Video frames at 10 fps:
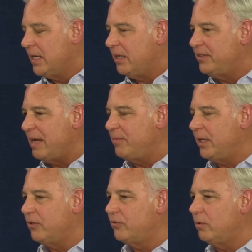And the same
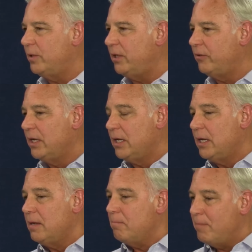thing is true with this.
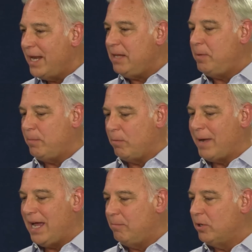Many people
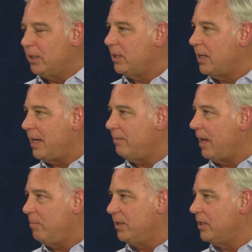buy a book, and
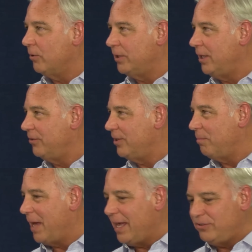I've been guilty of this in the
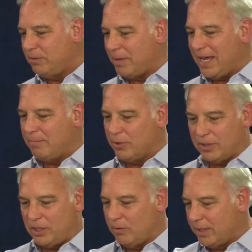past. You buy a
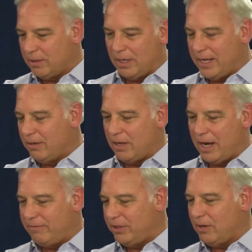book, you underline a
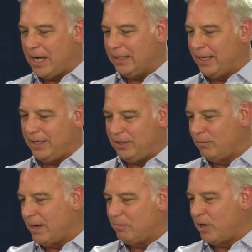lot of it, you highlight it, you
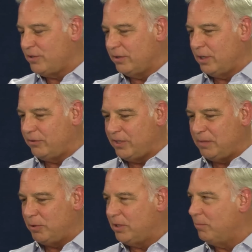write marginal notes, and
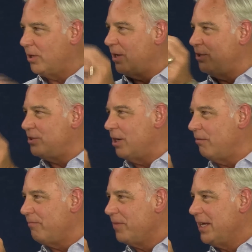you put the book on a
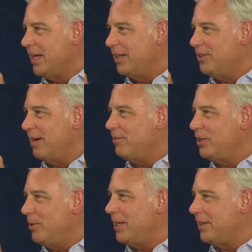shelf, and you never
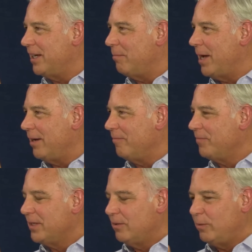do anything about
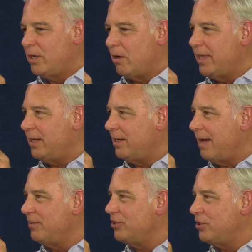it. We call that
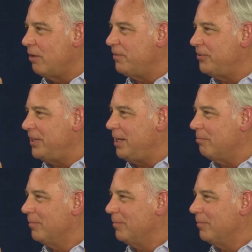having shelf esteem.